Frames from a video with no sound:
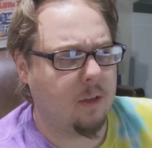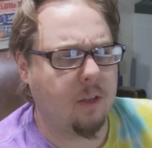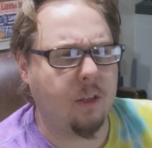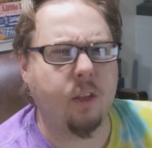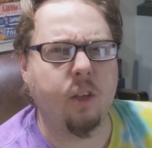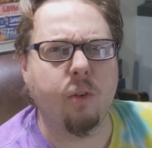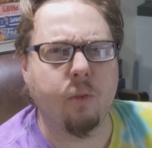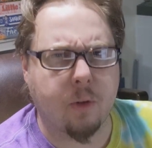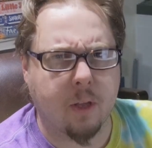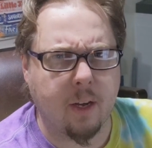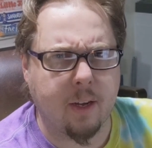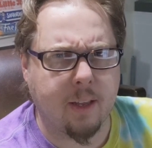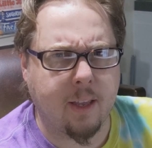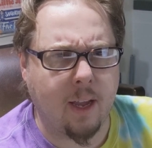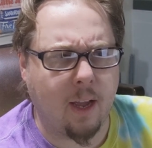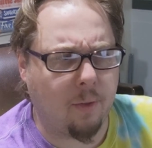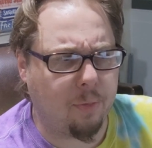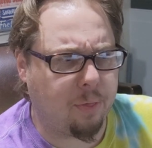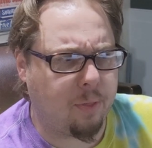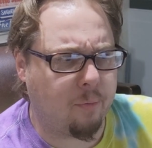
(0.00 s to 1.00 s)
You can
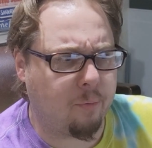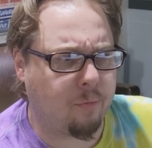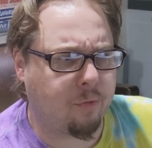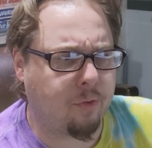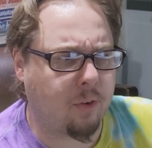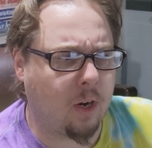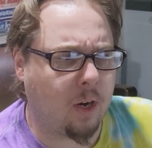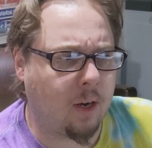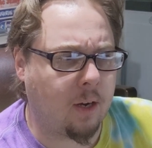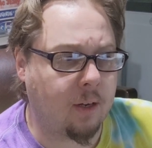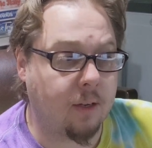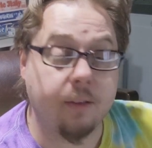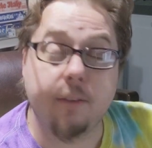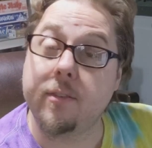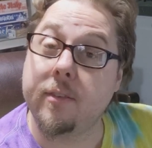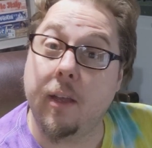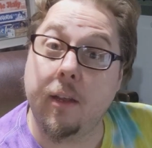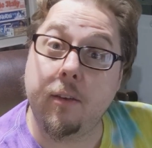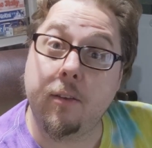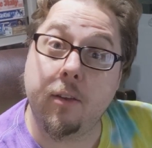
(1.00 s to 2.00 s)
count them, Frog,
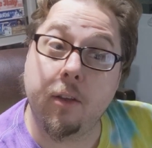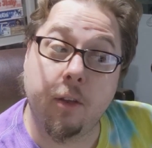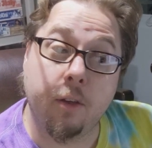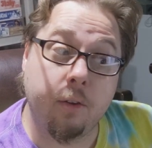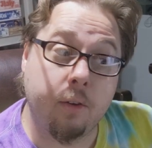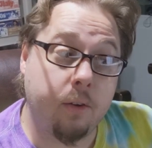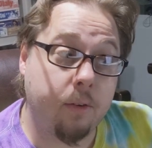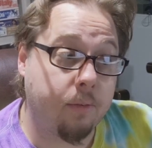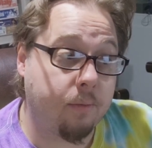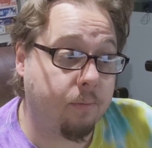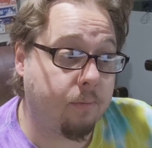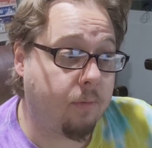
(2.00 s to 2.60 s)
said Toad.